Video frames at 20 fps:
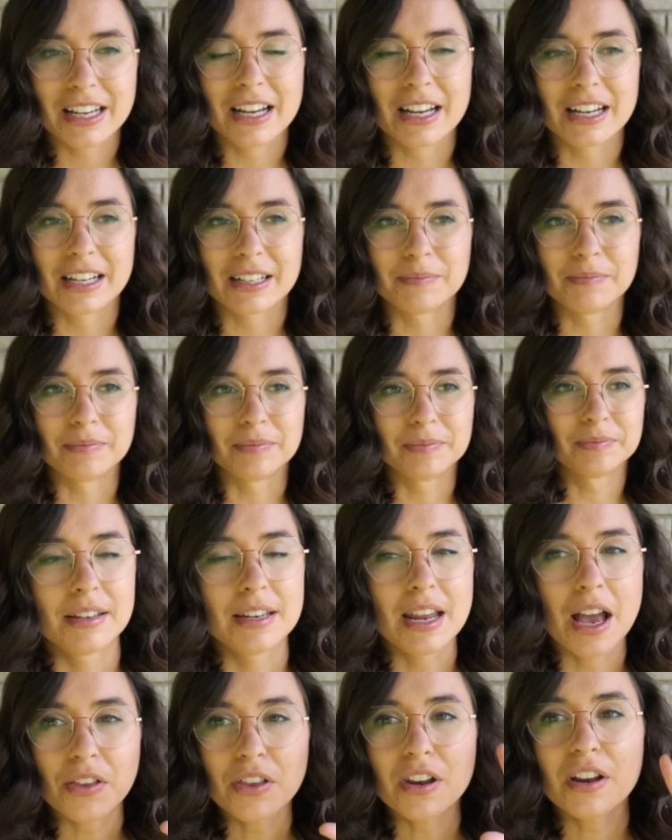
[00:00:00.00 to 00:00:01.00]
Um,
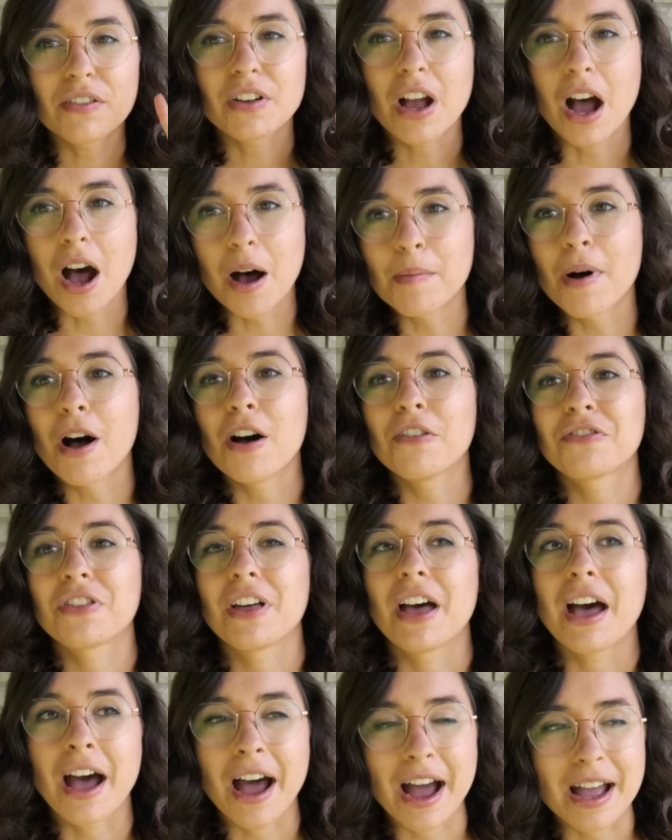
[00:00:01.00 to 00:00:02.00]
now that I've come off
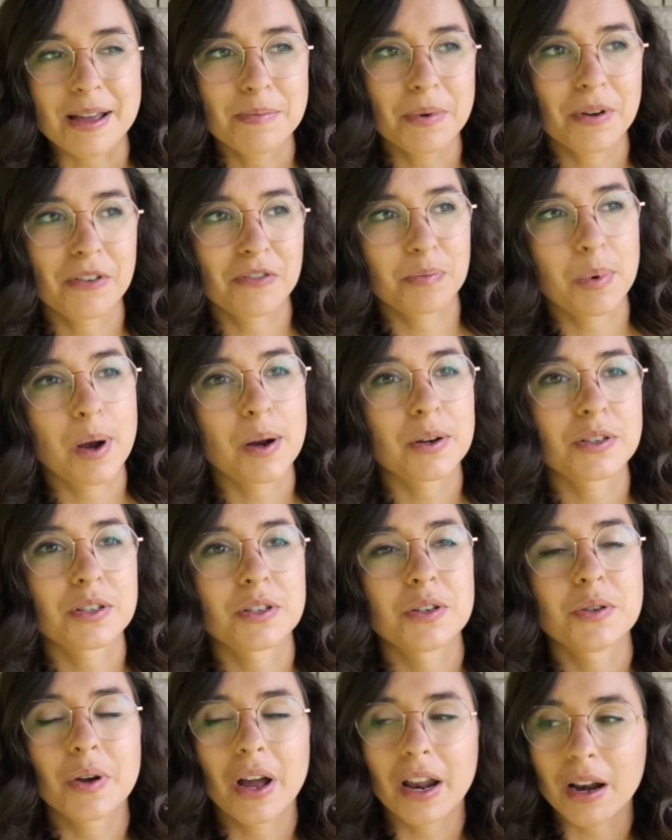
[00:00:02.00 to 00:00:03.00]
the hype of part
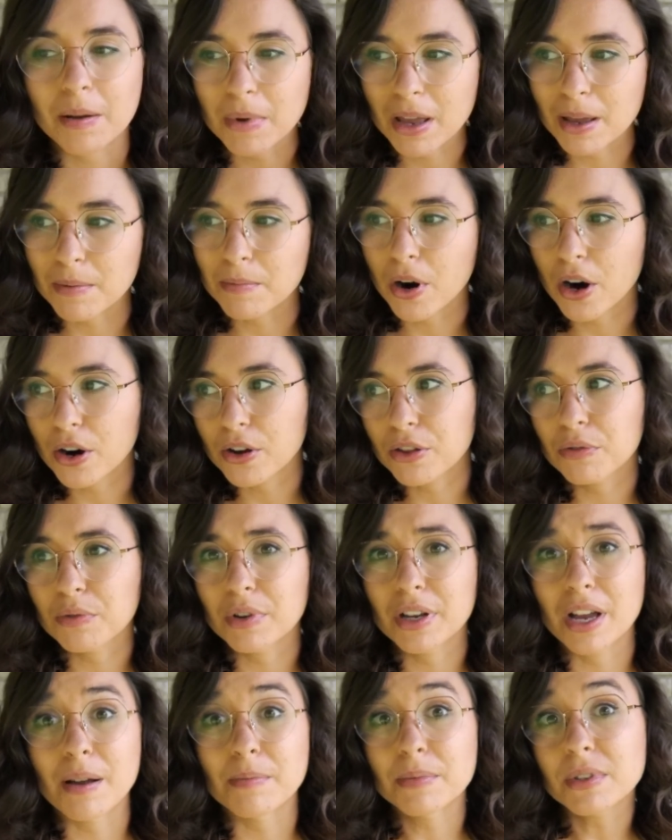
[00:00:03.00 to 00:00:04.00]
two and I'm in part
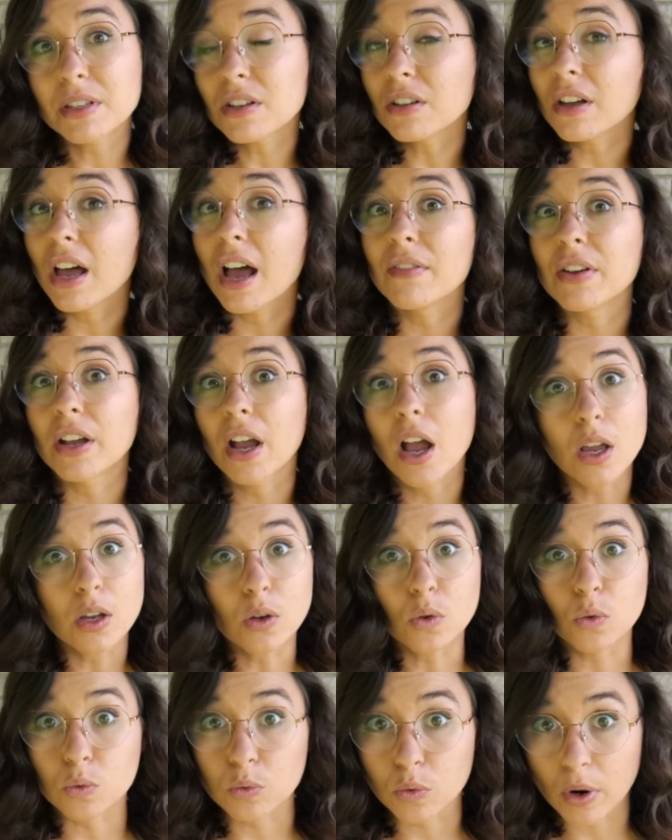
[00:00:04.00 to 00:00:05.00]
three, I'm still having a
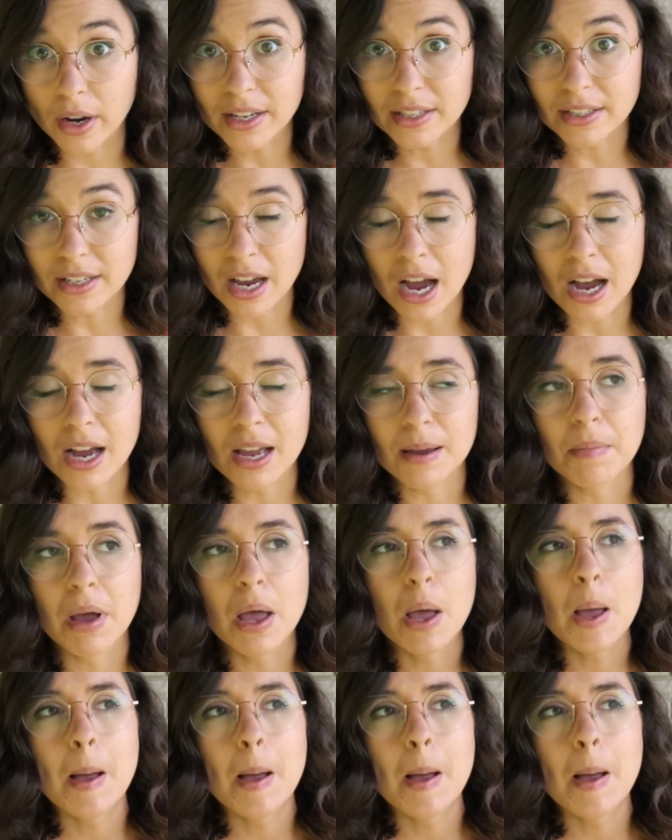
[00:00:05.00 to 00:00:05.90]
great time,